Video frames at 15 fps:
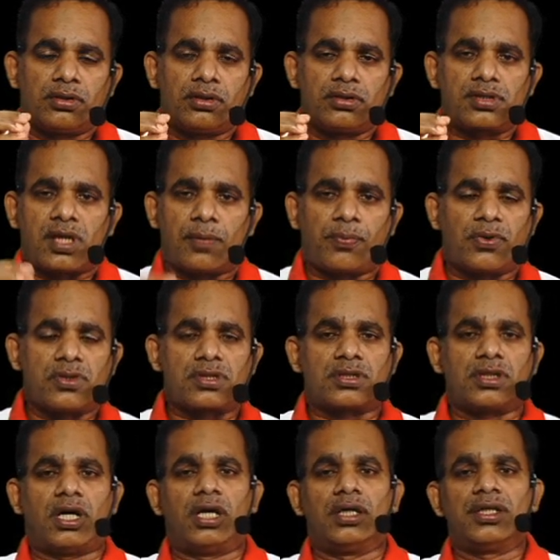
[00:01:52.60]
suppose
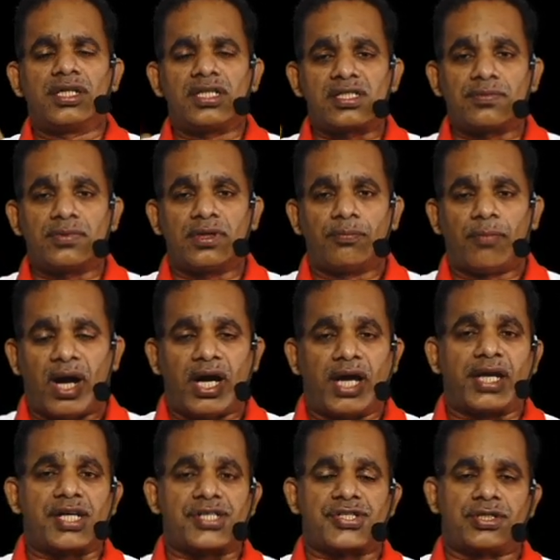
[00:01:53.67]
it is in
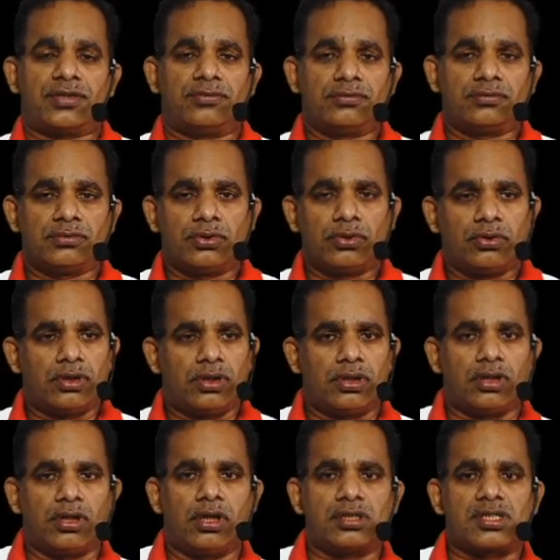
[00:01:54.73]
Maharashtra,
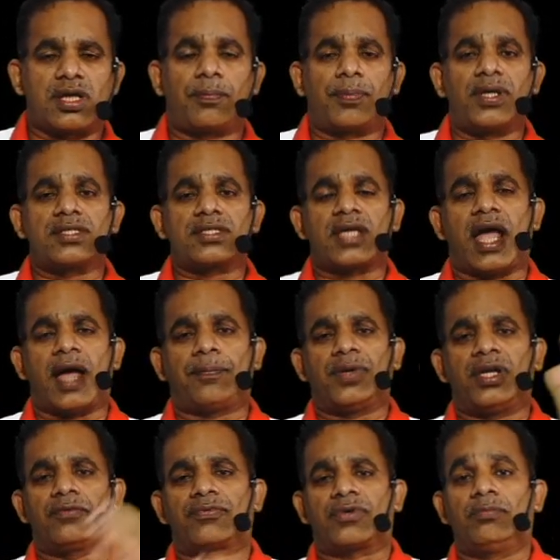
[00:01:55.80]
supply is
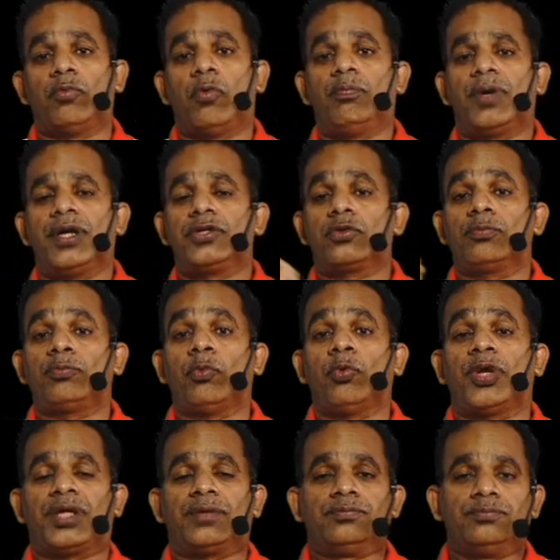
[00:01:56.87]
happening from Mumbai to
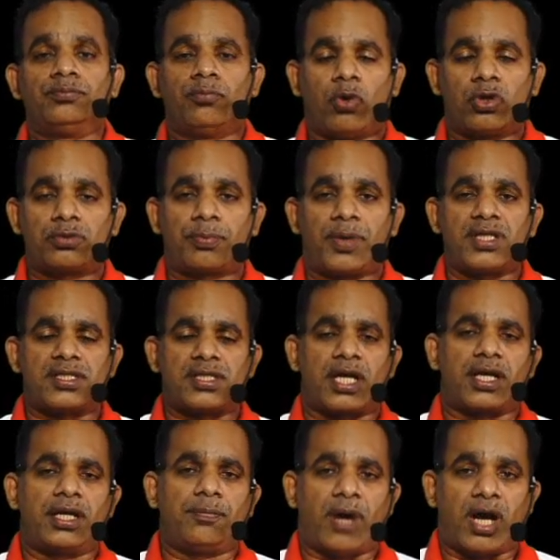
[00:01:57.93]
Pune. Both places are
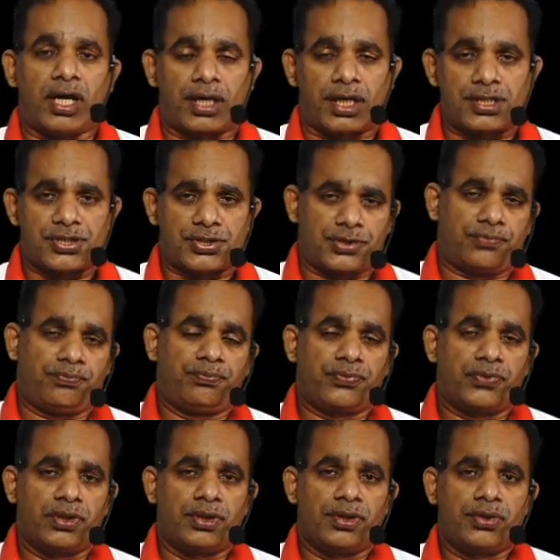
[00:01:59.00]
in Maharashtra.
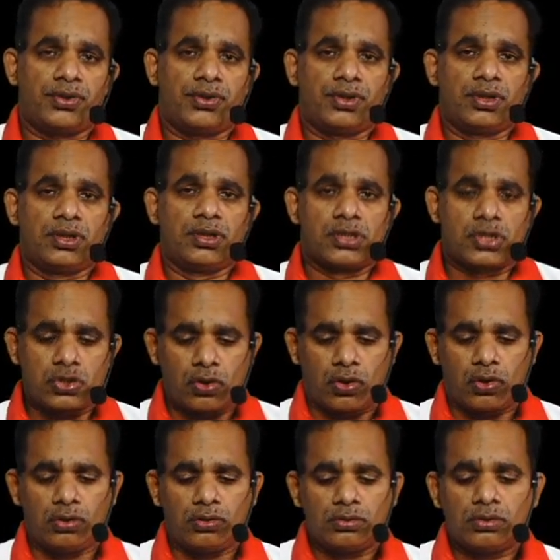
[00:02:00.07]

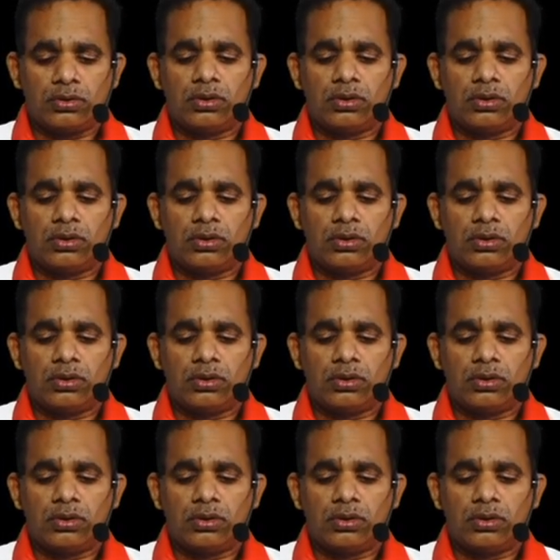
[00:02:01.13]
So,